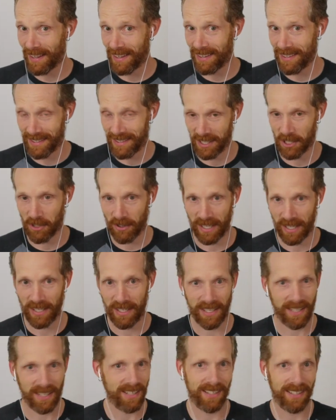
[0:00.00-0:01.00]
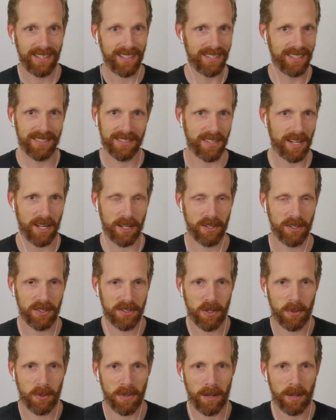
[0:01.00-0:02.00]
ingredient in it, it's not, there's
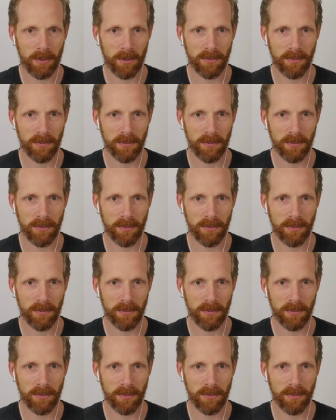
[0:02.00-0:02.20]
no problems.